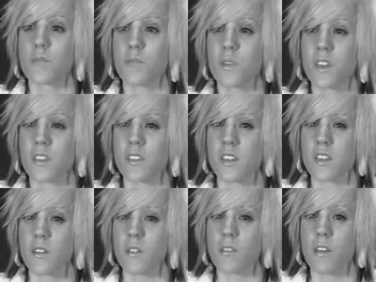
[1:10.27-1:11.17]
because I
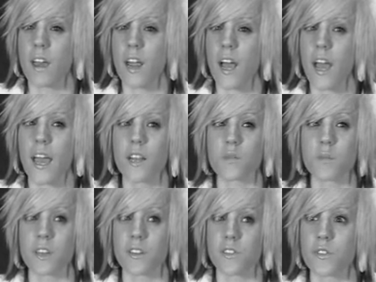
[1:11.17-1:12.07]
knew that I had to
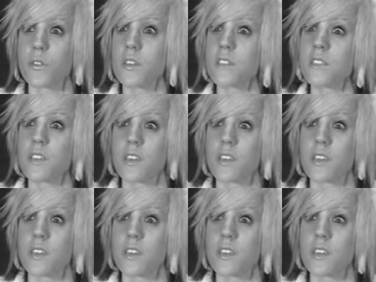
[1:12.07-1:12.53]
make a choice to